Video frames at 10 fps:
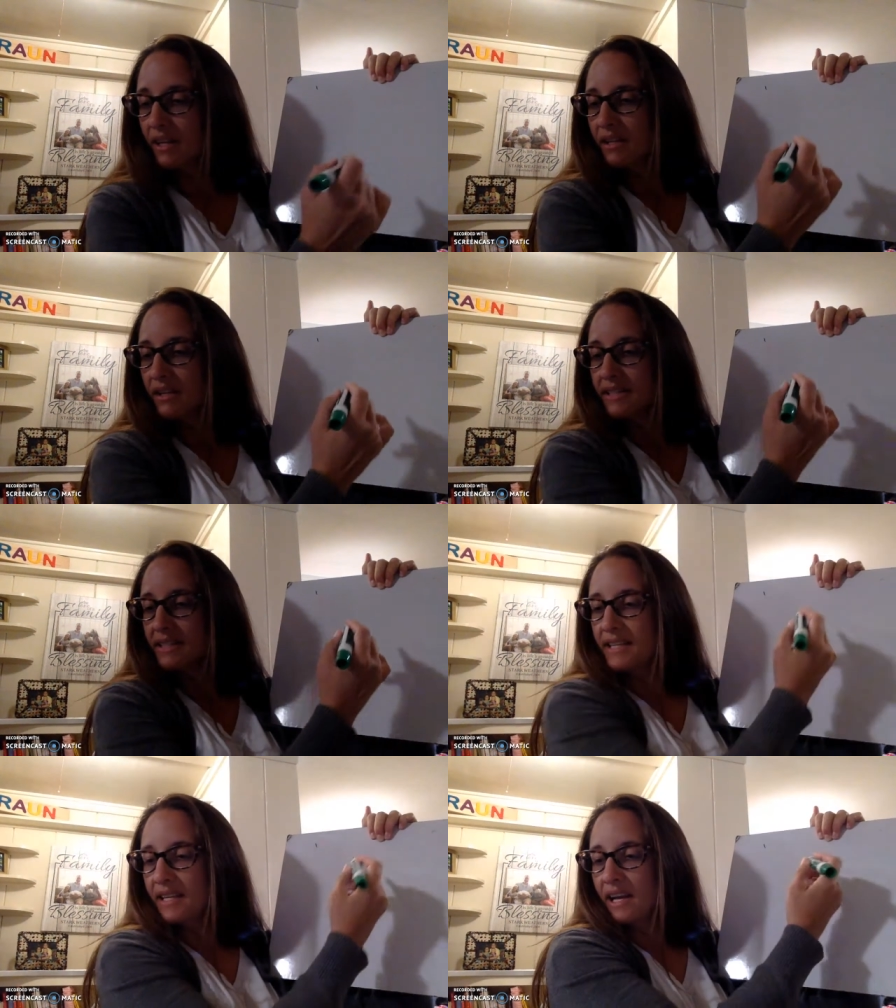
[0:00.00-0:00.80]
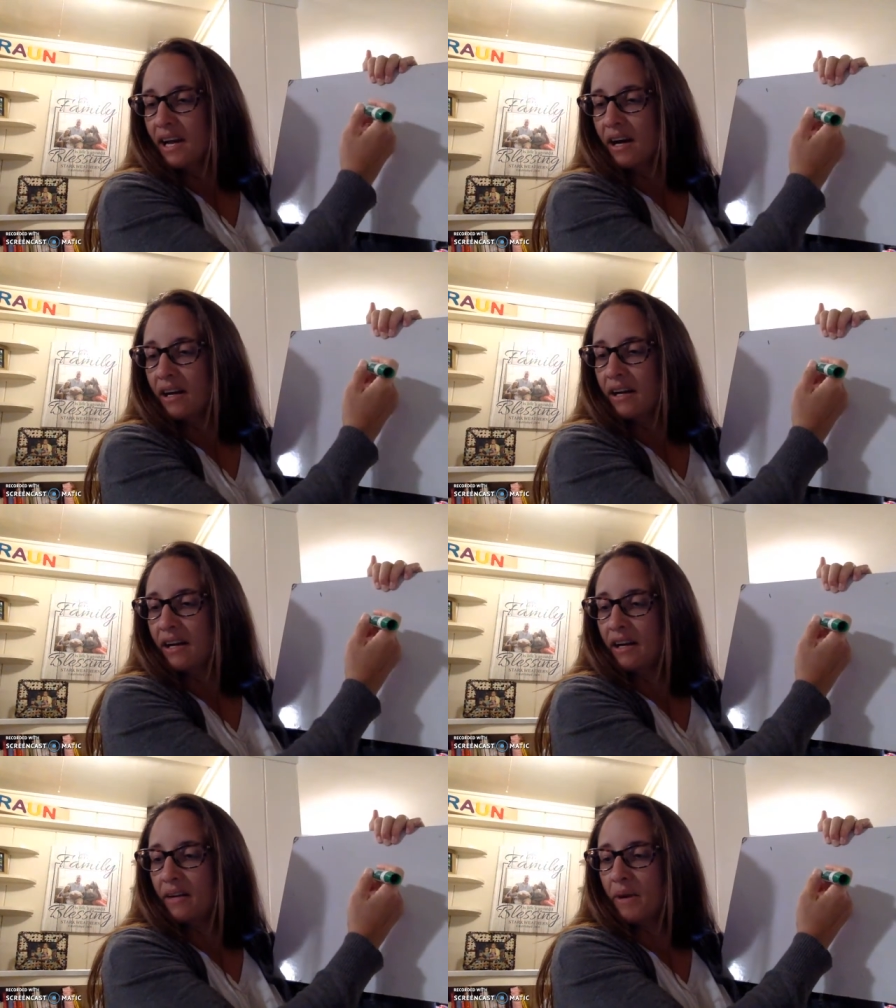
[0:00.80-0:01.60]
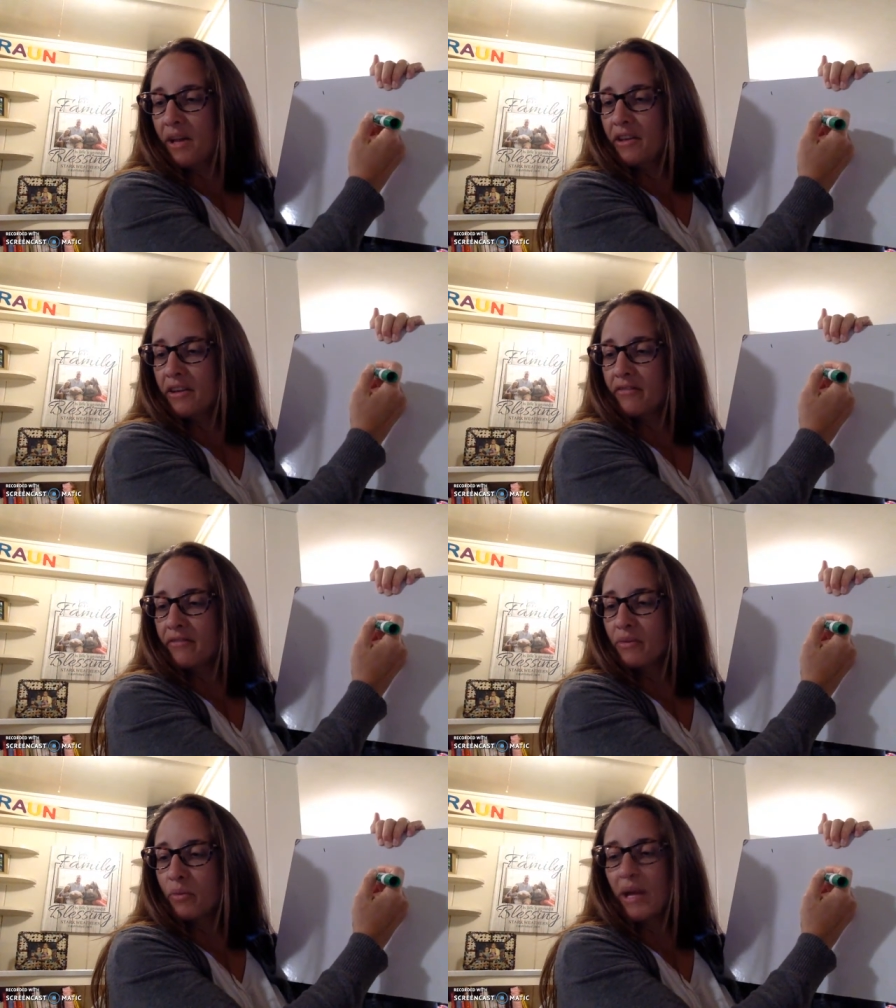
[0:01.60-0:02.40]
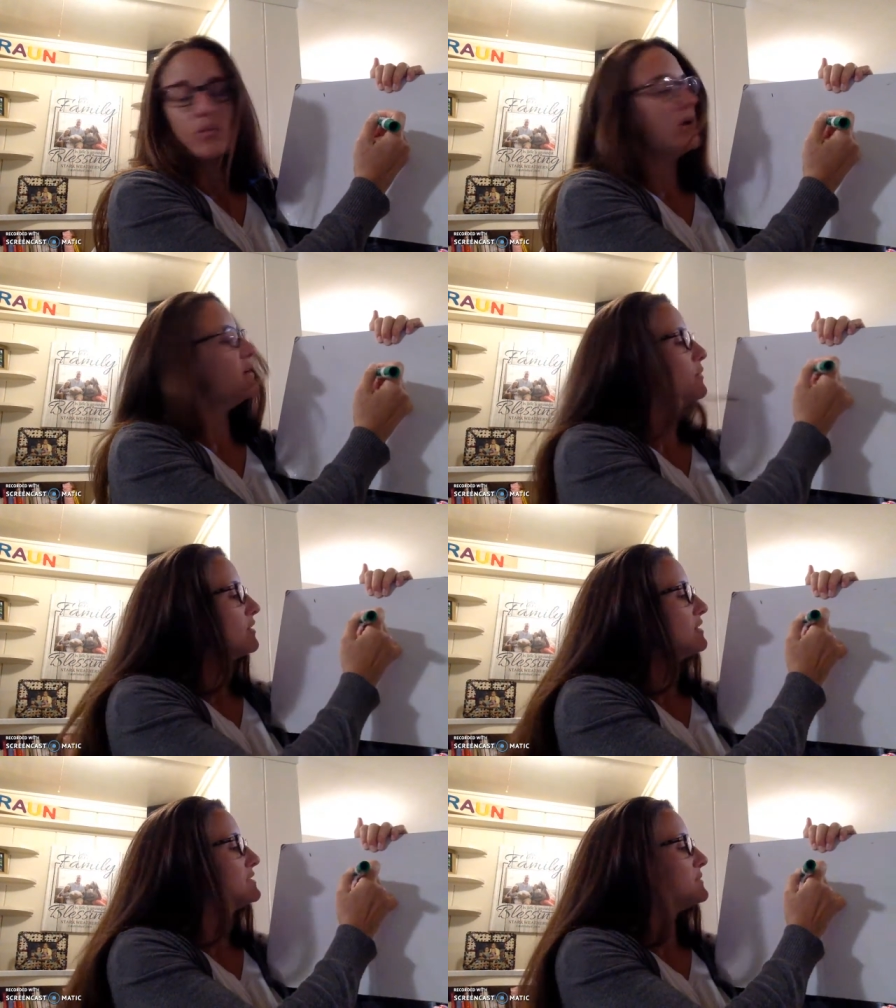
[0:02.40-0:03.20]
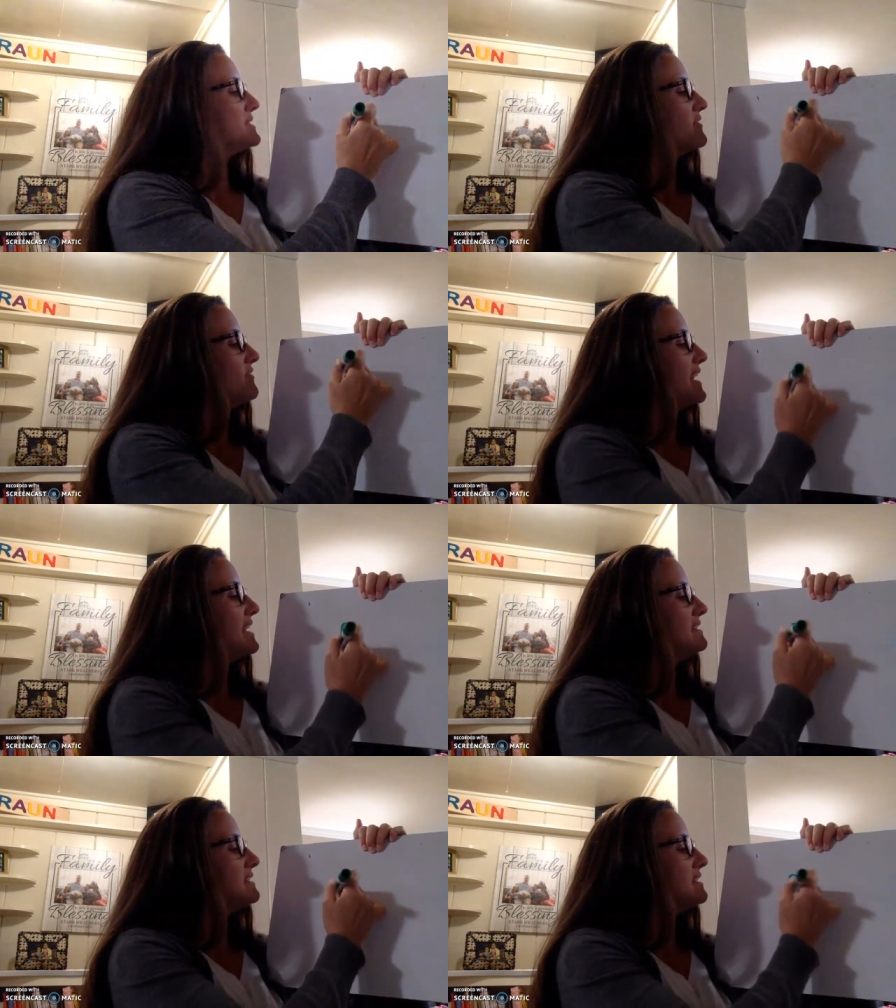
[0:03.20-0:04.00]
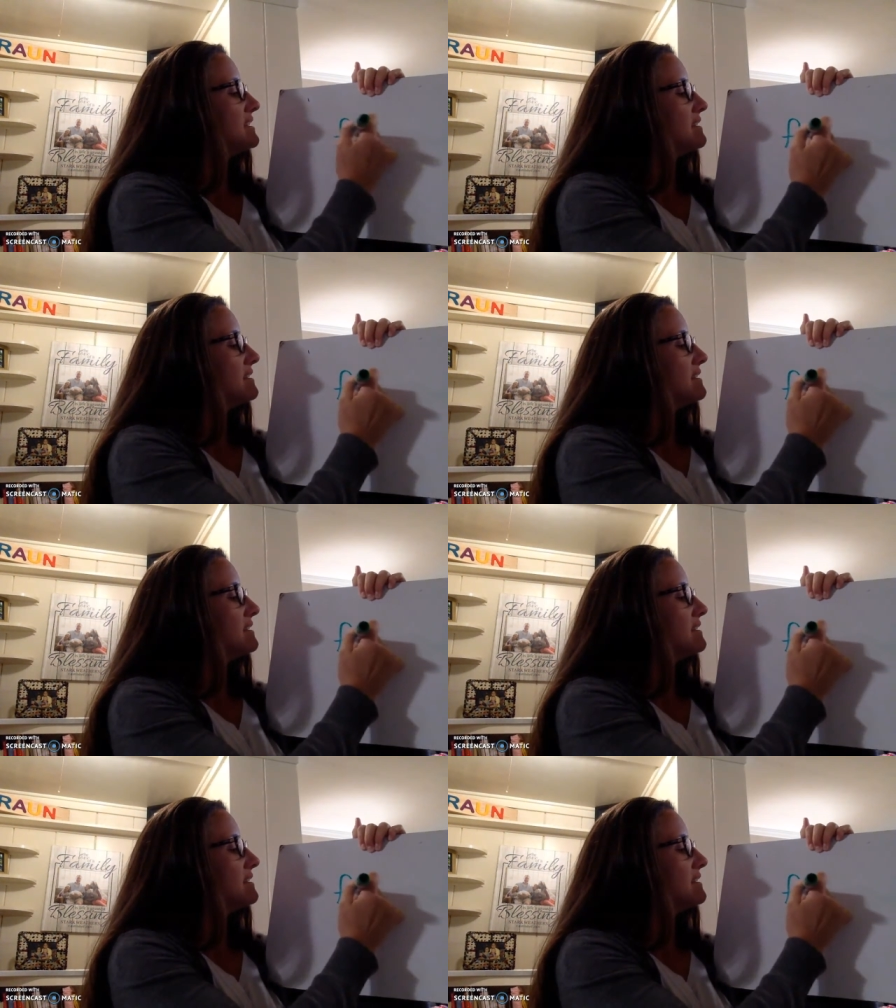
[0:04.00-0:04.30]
let's see, on the week 1 words was faint.